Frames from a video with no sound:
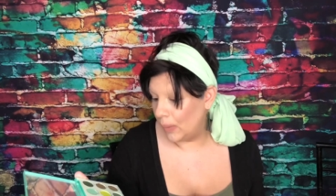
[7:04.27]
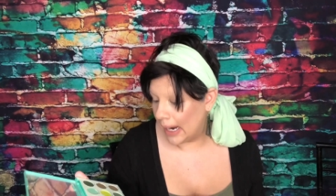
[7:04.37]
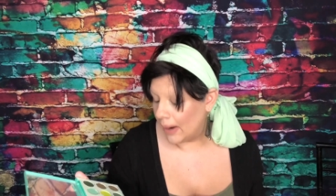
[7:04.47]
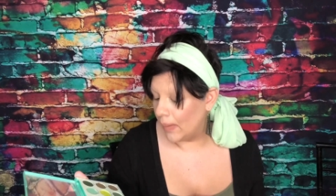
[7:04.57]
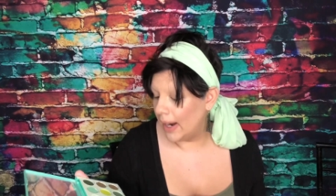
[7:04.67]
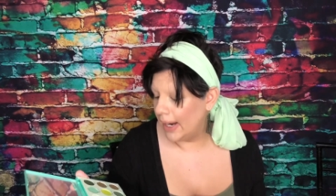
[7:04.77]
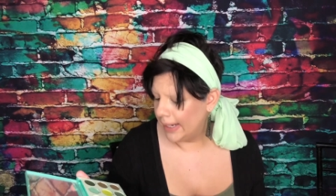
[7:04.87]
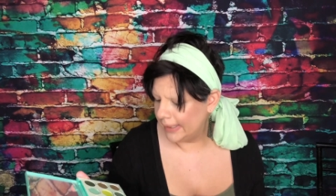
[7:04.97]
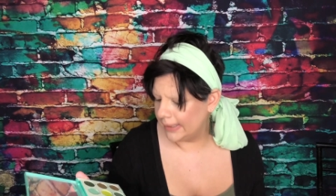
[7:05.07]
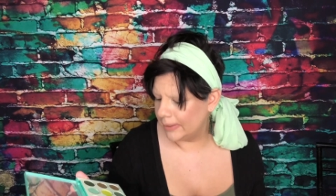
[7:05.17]
Wow,
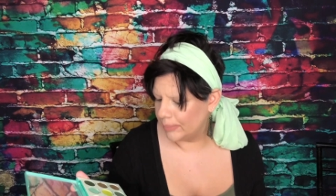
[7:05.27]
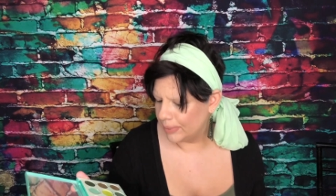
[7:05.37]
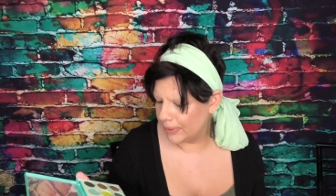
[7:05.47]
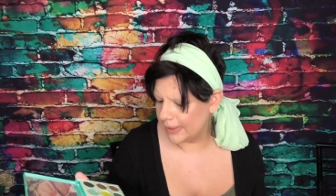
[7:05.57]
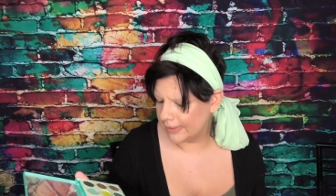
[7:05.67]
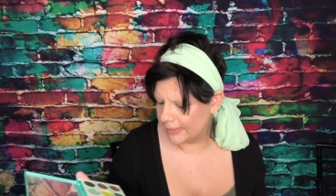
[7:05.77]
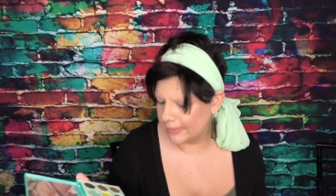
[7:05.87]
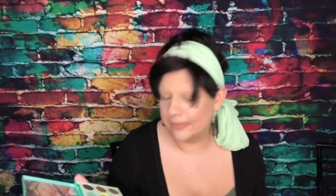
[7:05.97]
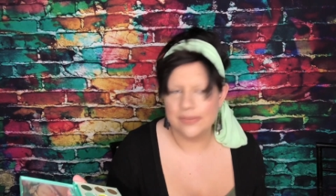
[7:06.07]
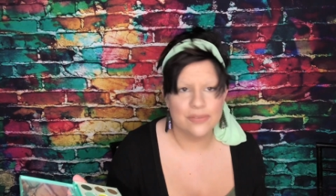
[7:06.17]
highly
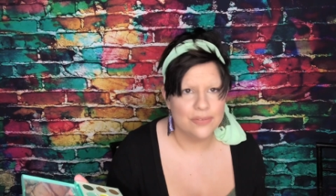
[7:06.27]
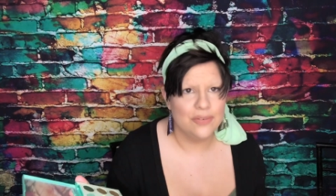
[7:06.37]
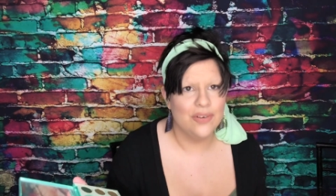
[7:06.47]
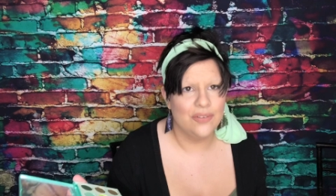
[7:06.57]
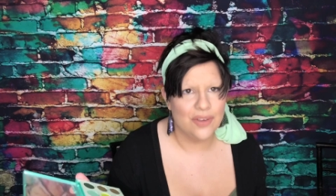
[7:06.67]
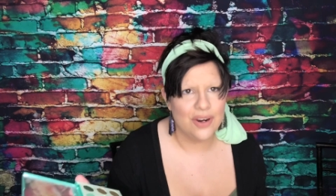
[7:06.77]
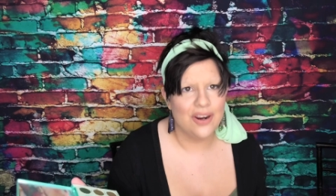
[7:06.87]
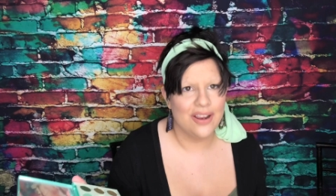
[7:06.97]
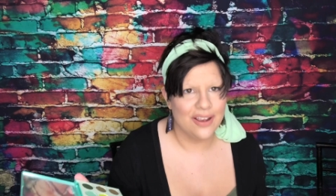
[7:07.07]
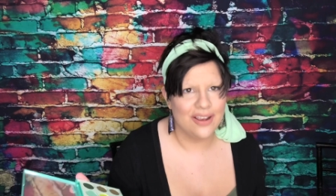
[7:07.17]
impressive.
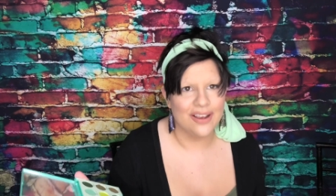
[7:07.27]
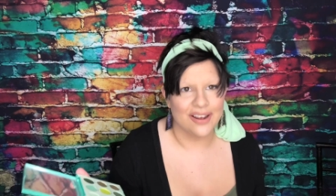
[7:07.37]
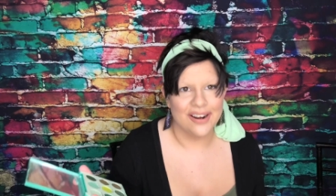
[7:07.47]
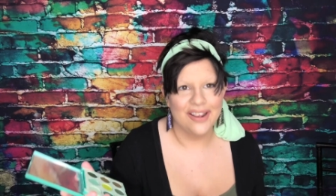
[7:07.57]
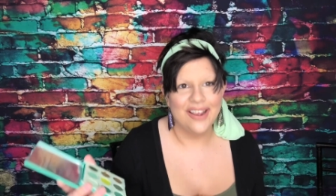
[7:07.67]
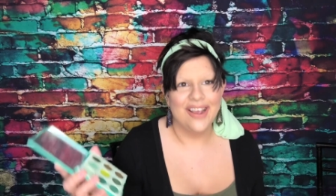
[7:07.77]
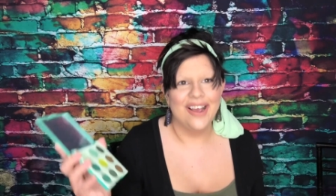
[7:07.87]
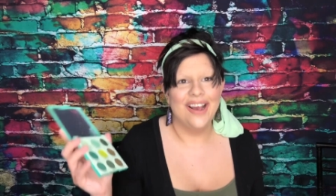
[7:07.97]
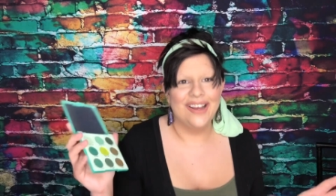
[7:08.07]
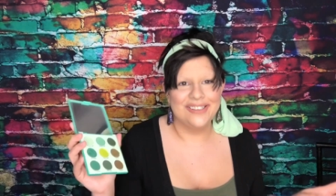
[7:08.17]
Very good.
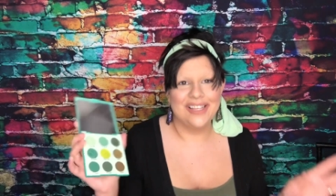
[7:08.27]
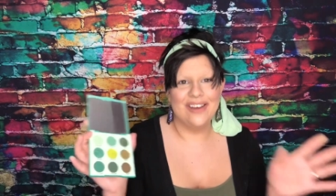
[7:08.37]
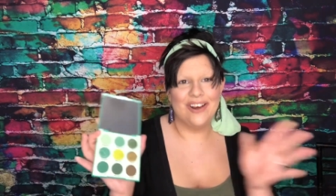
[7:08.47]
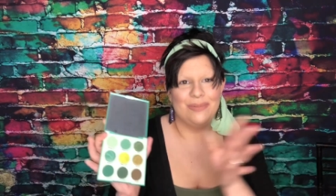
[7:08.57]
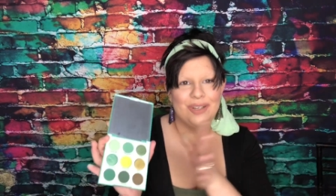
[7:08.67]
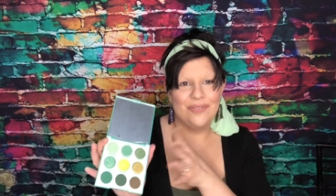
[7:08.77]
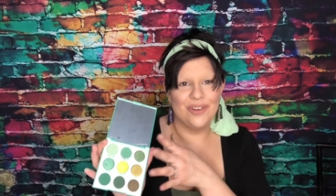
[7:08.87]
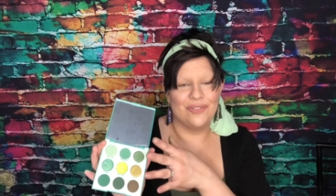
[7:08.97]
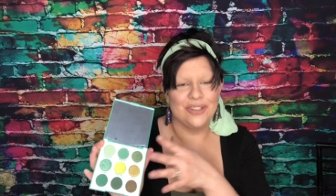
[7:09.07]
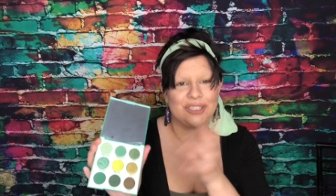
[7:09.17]
So that wraps it up
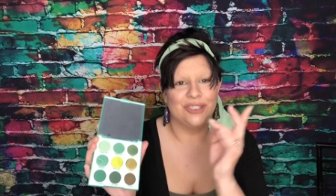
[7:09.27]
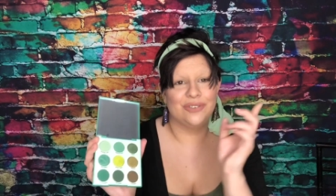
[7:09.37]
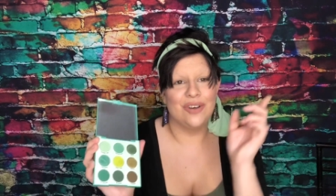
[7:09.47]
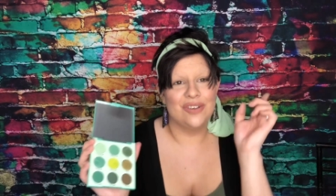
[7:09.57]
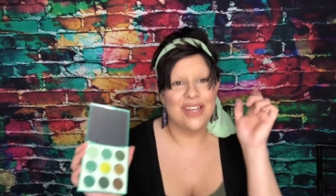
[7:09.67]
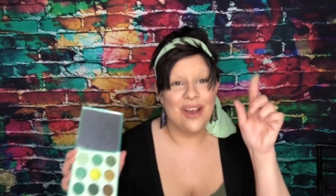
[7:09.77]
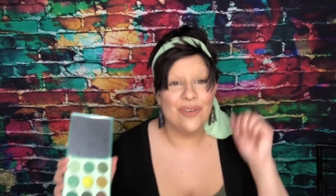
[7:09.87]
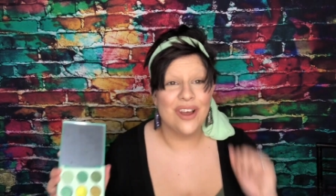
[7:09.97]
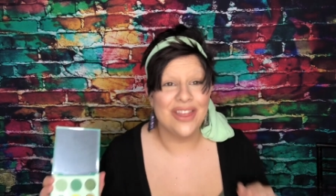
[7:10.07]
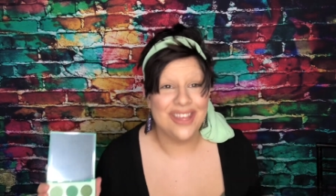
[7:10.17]
for the first two rows.
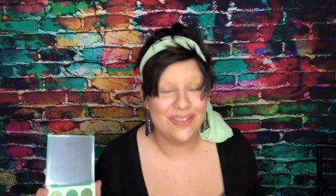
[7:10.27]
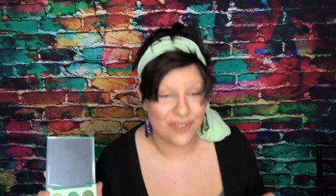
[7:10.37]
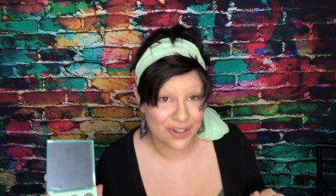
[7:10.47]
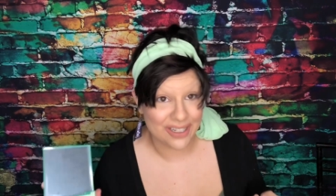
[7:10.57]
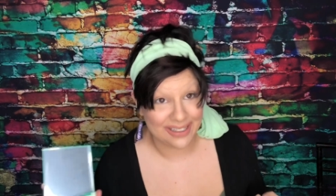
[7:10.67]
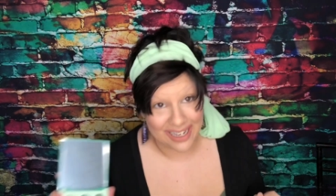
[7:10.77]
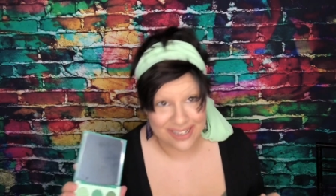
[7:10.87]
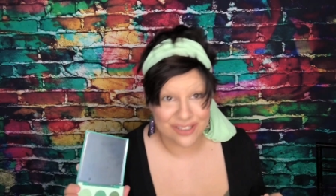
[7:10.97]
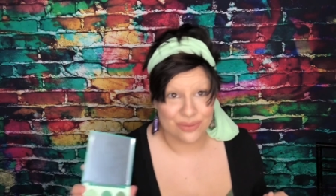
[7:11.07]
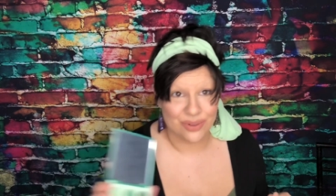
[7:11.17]
Now we're on the very
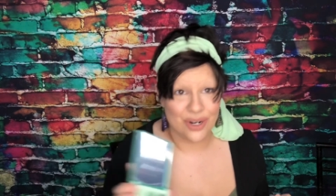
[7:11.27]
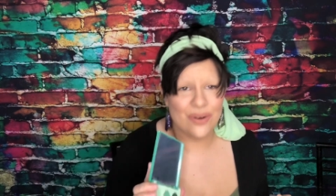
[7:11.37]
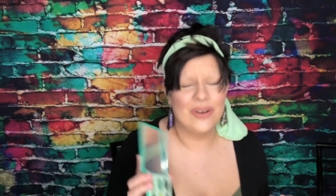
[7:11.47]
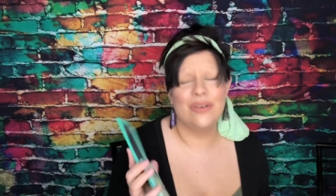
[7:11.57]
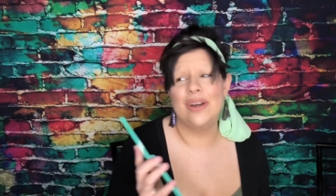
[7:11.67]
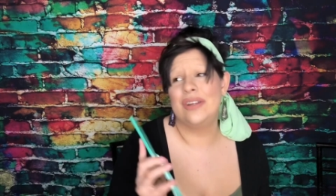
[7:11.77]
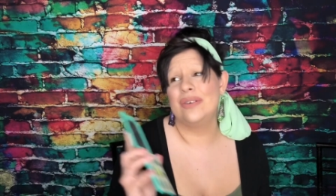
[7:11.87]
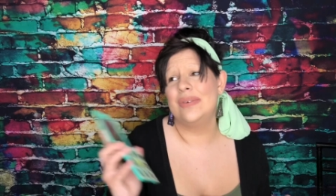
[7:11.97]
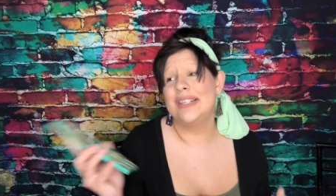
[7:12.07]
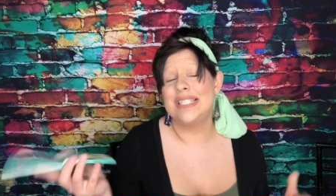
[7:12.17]
last row. Oh, I
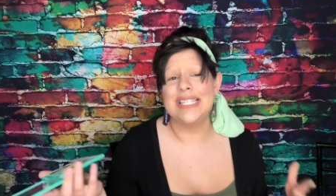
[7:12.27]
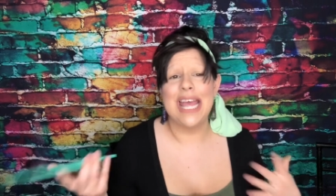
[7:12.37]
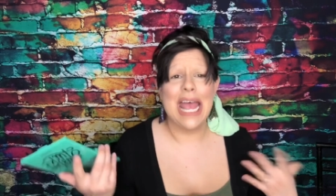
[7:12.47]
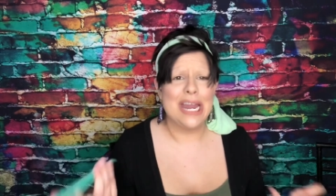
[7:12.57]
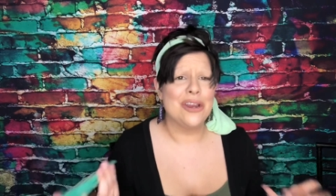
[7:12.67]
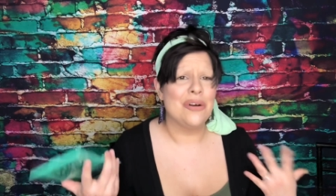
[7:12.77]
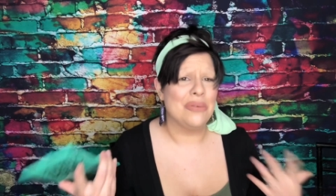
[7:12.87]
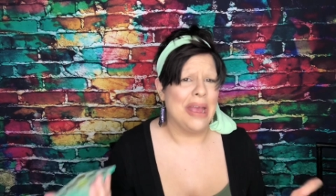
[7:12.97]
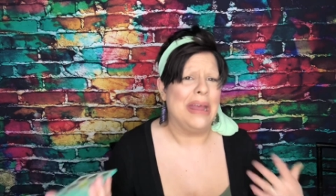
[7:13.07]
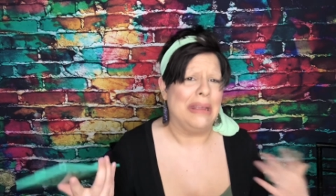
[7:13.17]
don't want it to end
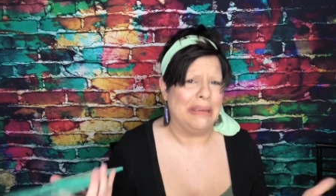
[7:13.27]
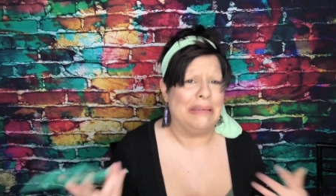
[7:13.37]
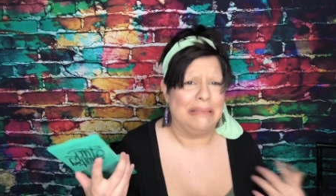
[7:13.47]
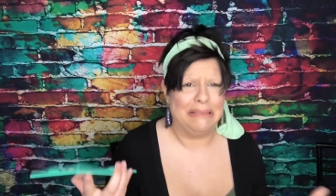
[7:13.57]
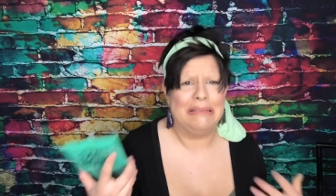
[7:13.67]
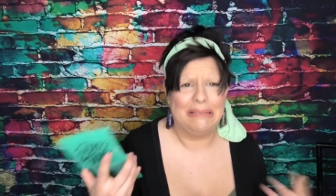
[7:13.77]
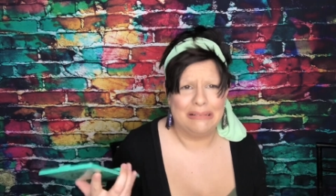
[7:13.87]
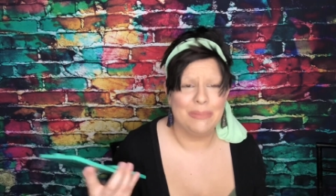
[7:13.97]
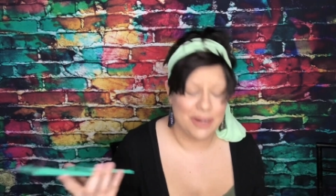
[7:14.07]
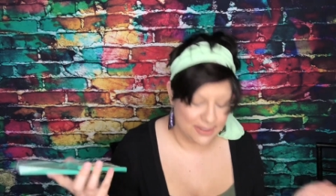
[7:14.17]
already,
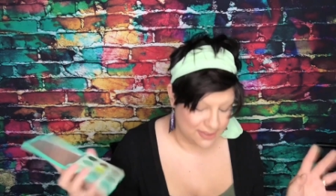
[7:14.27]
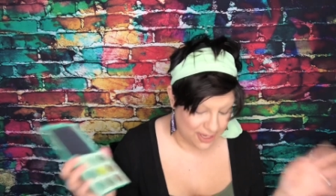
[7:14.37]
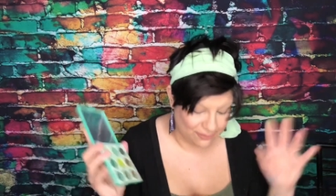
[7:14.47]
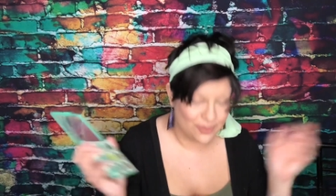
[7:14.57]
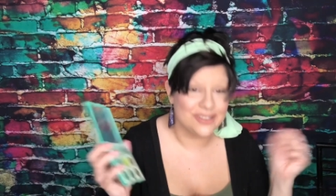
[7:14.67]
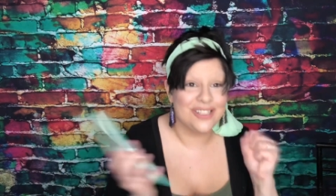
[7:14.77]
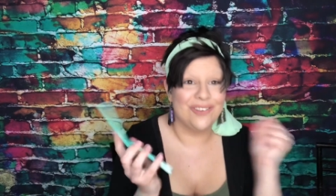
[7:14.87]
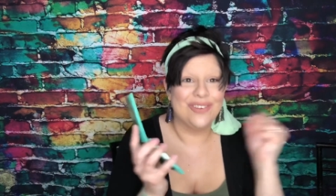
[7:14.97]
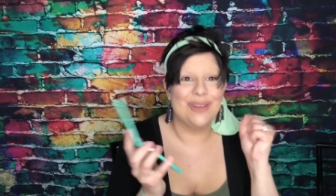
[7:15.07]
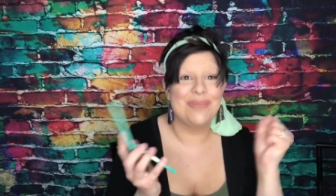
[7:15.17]
but I still have more
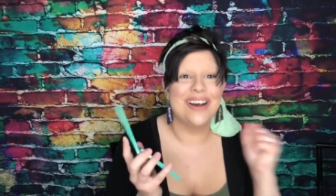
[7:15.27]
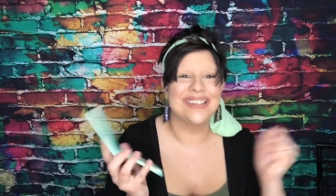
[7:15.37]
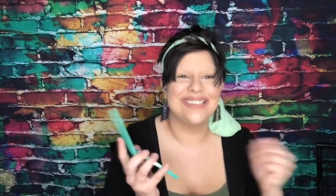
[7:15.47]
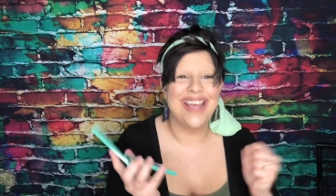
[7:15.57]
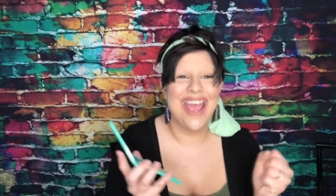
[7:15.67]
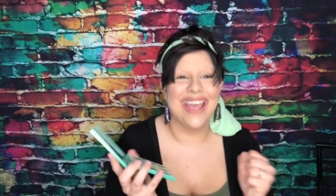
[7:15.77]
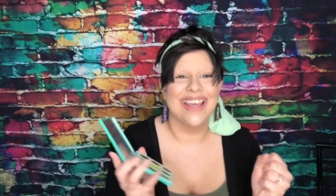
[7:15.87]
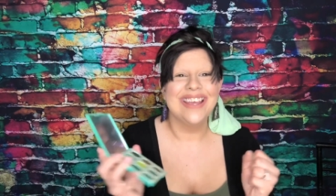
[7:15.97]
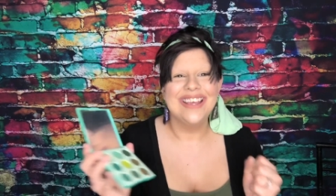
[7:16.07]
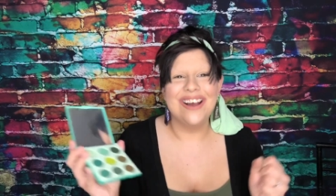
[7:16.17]
stuff in the box, yay.
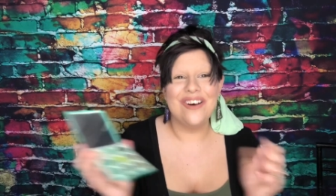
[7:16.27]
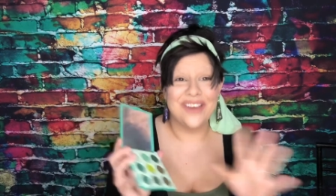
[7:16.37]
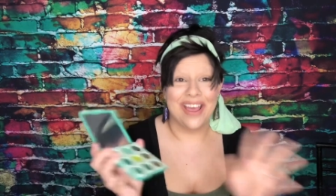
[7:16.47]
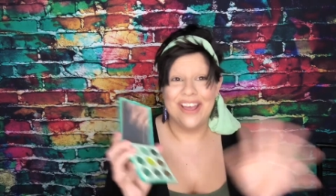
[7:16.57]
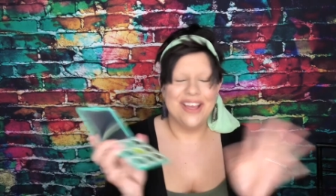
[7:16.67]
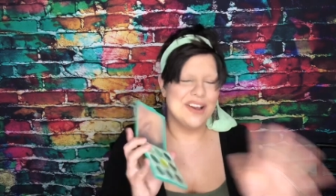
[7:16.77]
Okay.